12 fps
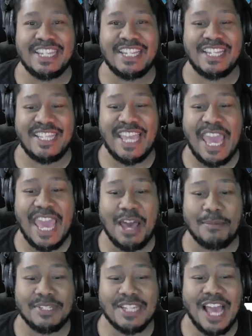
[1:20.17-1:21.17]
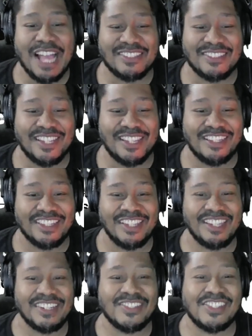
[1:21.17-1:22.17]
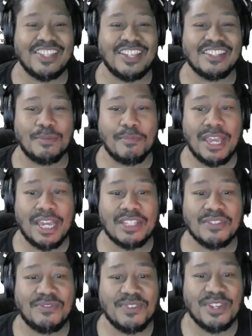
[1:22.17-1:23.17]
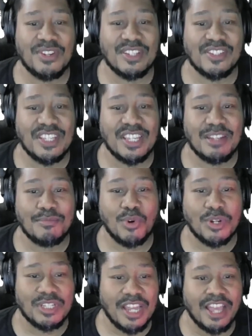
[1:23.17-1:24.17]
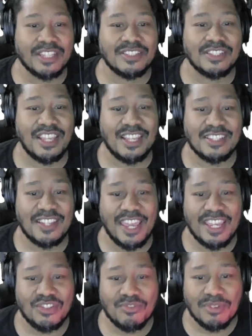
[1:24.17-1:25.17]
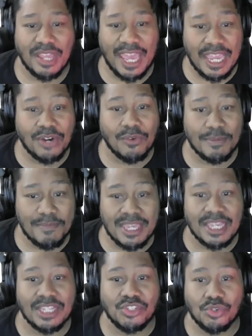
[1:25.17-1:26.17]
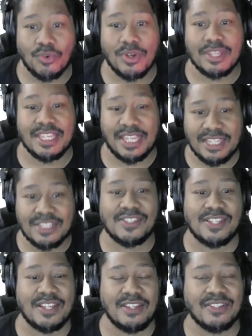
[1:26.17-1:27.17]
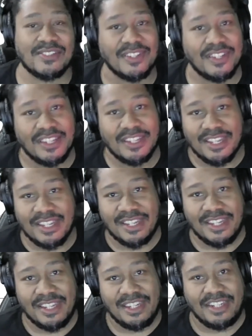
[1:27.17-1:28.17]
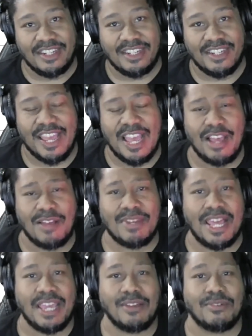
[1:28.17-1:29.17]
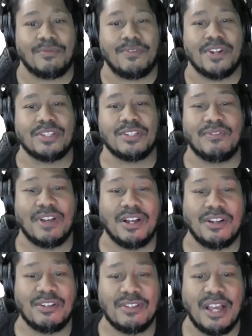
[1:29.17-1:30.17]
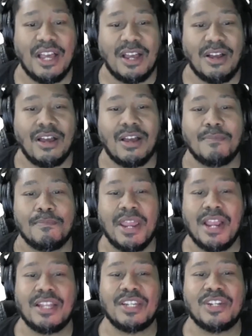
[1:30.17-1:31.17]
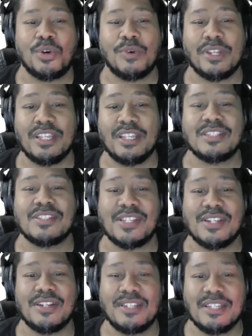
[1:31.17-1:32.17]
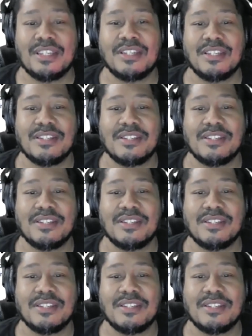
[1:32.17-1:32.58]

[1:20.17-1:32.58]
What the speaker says: gab toxic, and it says the manosphere is getting more toxic as angry men join the incels. I'm like, first of all, I barely know what an incel is,